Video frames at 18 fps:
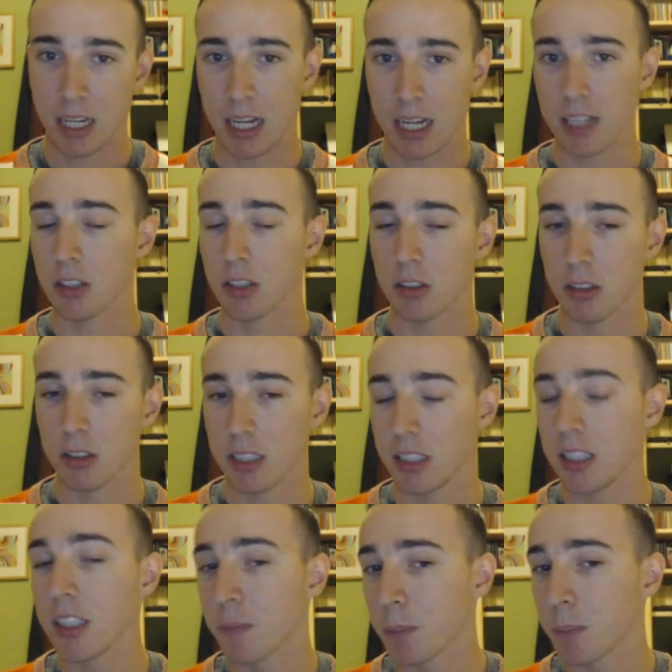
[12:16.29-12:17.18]
I don't know,
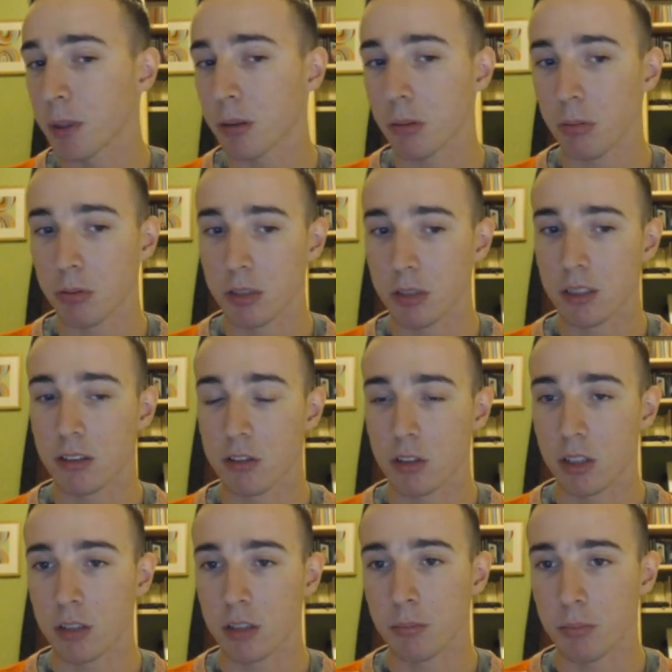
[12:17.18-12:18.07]
it is probably
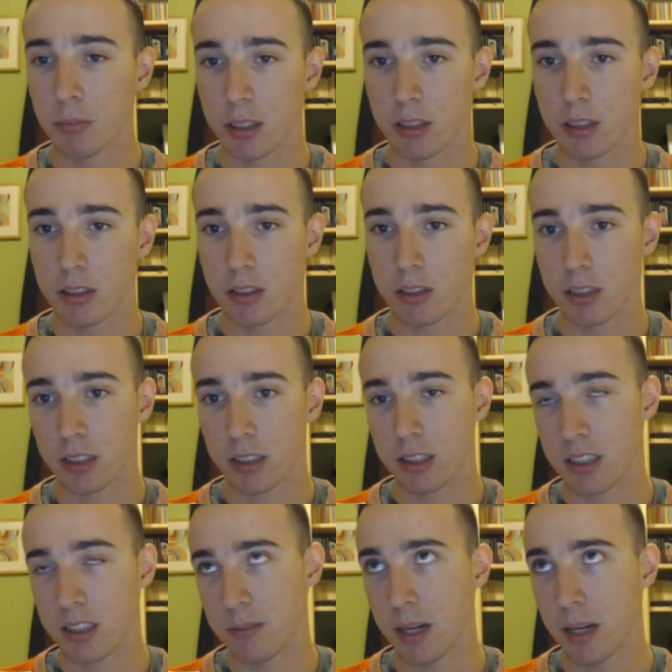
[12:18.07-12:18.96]
drawn, but
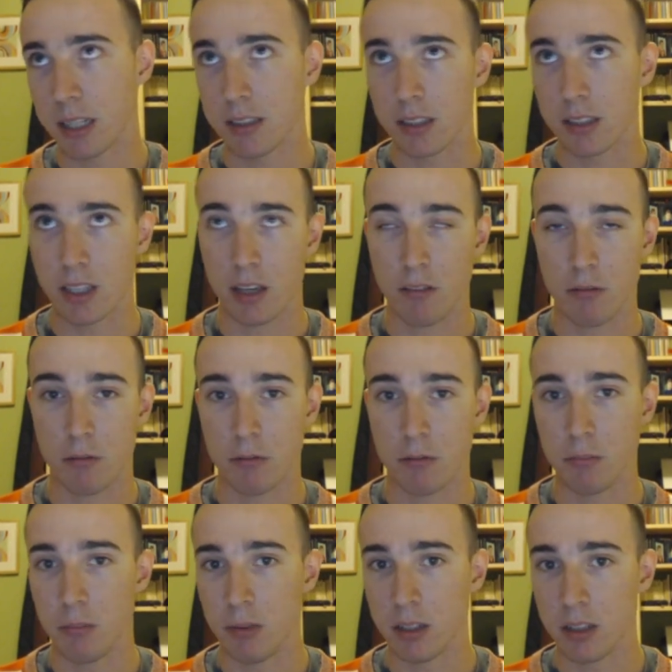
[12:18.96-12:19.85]
it might
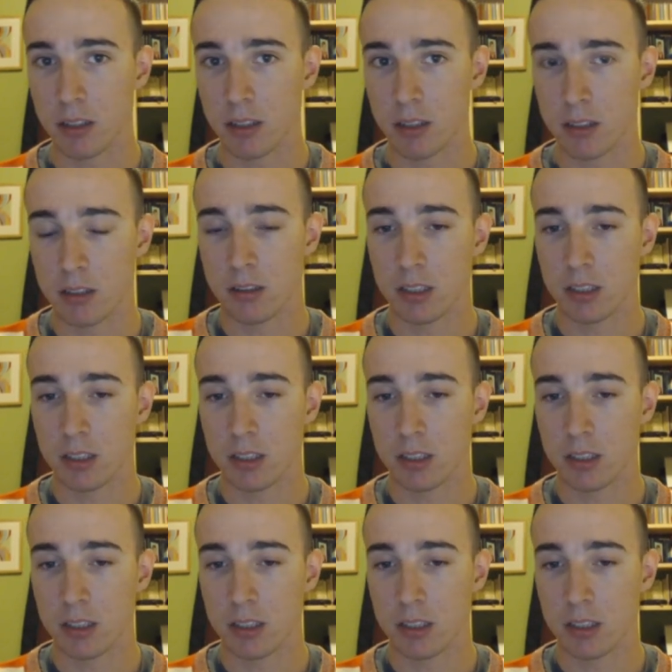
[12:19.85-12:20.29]
have been